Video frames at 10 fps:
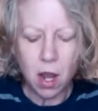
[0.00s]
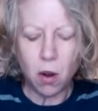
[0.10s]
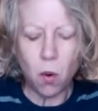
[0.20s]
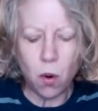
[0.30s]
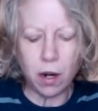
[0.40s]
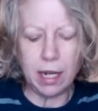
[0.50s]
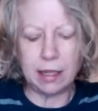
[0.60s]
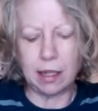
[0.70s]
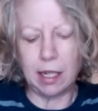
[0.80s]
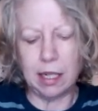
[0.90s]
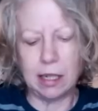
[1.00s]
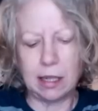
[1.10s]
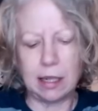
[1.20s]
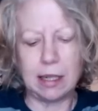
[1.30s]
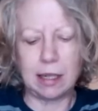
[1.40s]
or
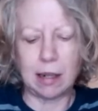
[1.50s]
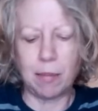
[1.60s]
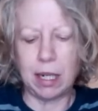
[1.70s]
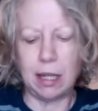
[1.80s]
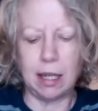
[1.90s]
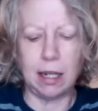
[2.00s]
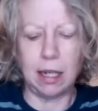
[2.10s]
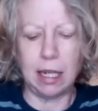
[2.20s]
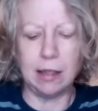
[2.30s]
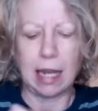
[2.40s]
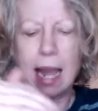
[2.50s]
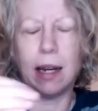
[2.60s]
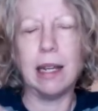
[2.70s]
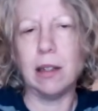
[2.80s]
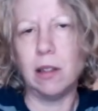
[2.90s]
it's somebody that is
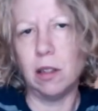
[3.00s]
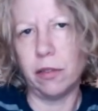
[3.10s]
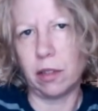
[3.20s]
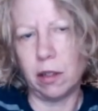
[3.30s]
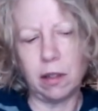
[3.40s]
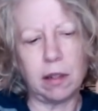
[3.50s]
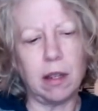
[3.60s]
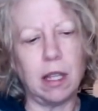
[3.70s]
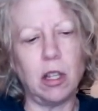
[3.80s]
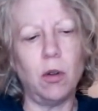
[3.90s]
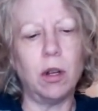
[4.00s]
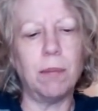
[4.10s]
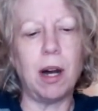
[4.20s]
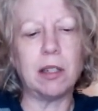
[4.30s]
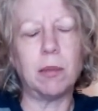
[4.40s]
at a distance that you could
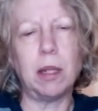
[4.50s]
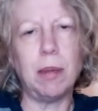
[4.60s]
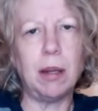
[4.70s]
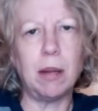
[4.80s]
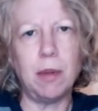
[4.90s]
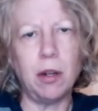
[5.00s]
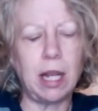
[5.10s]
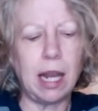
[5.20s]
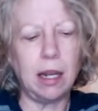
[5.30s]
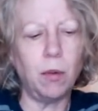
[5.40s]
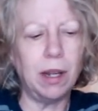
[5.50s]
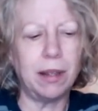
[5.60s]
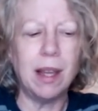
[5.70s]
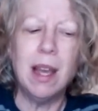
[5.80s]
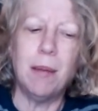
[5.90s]
possibly be communicating
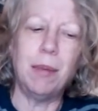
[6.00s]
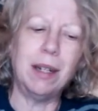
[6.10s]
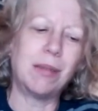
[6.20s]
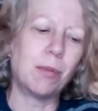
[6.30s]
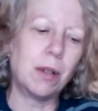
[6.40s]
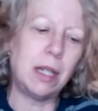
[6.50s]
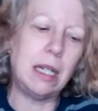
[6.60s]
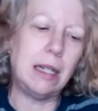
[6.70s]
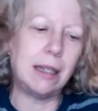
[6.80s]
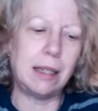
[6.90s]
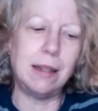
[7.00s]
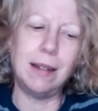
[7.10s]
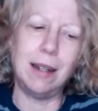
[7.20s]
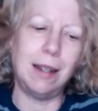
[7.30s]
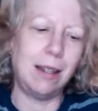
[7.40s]
with, but it's really
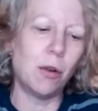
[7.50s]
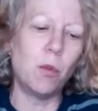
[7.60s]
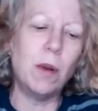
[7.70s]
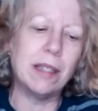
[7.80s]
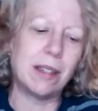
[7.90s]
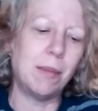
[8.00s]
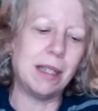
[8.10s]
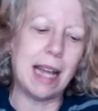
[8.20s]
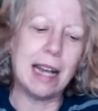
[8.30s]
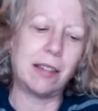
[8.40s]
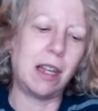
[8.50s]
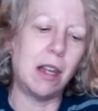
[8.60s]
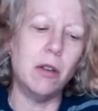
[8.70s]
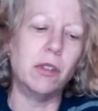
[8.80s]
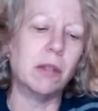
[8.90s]
your wisdom is
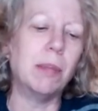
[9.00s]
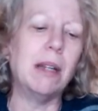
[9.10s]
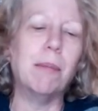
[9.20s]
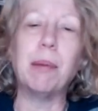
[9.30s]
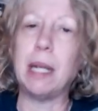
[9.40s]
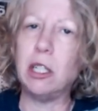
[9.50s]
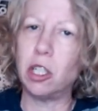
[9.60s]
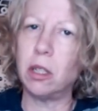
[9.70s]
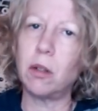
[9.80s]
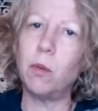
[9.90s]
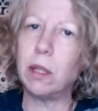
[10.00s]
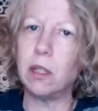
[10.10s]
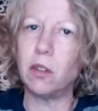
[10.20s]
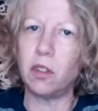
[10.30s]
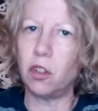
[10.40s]
asking you to be patient with
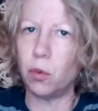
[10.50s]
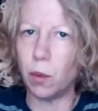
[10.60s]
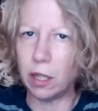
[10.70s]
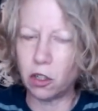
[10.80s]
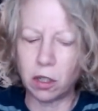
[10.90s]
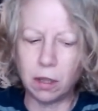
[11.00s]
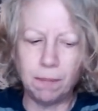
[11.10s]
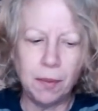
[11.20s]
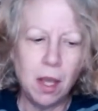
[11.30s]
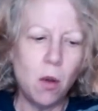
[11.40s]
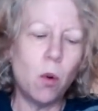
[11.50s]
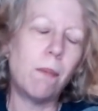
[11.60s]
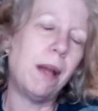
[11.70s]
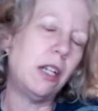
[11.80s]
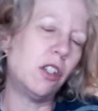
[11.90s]
this situation or
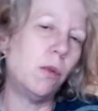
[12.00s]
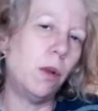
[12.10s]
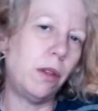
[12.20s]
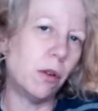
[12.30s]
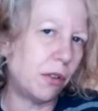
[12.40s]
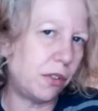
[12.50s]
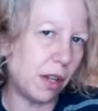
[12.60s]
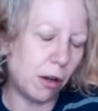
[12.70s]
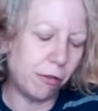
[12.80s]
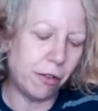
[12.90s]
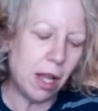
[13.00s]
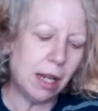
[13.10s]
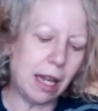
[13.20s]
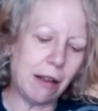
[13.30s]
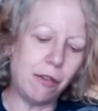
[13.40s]
patient with yourself.
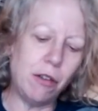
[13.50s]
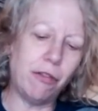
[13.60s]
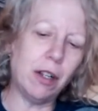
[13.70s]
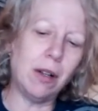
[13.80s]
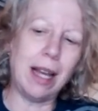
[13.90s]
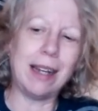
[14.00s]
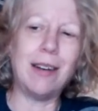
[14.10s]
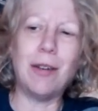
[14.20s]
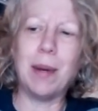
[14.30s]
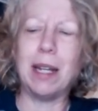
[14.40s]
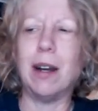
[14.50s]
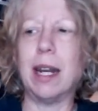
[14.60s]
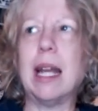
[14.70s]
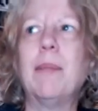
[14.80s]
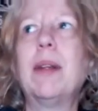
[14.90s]
Like if you feel like, oh my God,
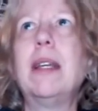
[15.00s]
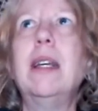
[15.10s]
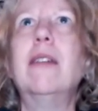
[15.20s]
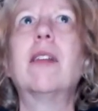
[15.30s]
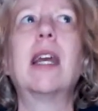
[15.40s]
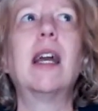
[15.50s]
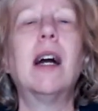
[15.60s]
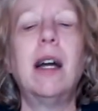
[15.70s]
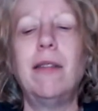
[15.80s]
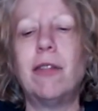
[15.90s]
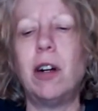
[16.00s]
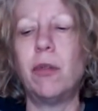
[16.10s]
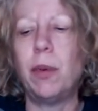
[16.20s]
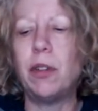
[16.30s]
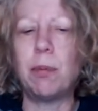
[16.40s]
I can't believe like I got
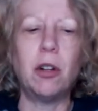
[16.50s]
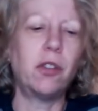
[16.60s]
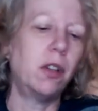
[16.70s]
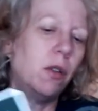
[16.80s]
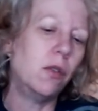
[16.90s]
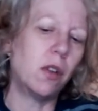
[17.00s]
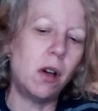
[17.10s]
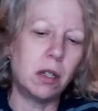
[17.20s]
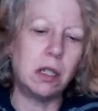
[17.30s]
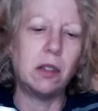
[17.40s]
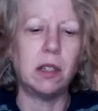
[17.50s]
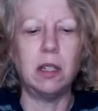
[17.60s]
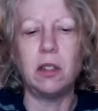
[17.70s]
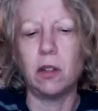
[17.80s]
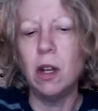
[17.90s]
involved with this person who's long
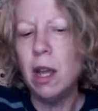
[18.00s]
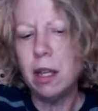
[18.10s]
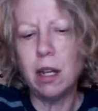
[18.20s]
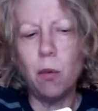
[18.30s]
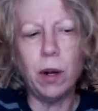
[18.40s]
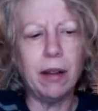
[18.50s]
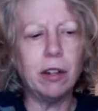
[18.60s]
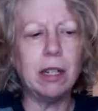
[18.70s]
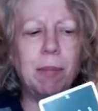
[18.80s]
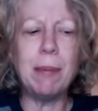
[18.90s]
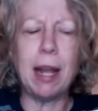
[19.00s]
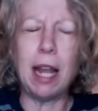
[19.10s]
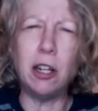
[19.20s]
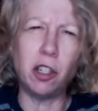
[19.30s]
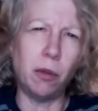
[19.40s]
distance, or whatever, to be
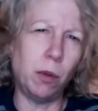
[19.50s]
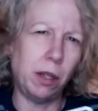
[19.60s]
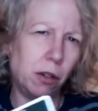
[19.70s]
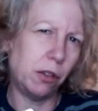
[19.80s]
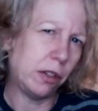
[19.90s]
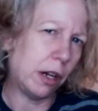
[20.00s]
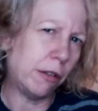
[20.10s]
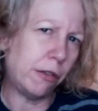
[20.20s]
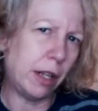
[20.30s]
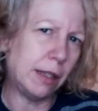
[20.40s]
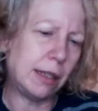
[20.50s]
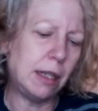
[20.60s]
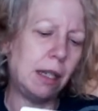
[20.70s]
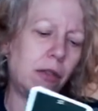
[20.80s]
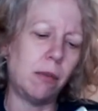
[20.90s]
patient with yourself and see
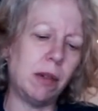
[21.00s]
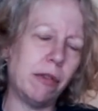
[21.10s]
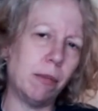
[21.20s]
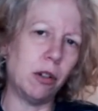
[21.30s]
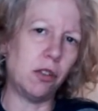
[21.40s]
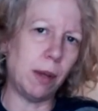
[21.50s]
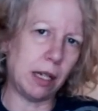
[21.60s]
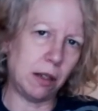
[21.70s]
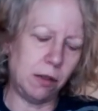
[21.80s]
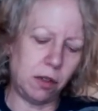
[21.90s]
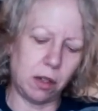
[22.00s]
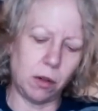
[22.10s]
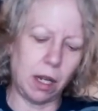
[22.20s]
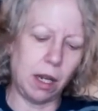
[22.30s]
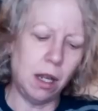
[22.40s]
things from different perspectives.
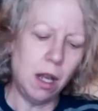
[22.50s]
Okay.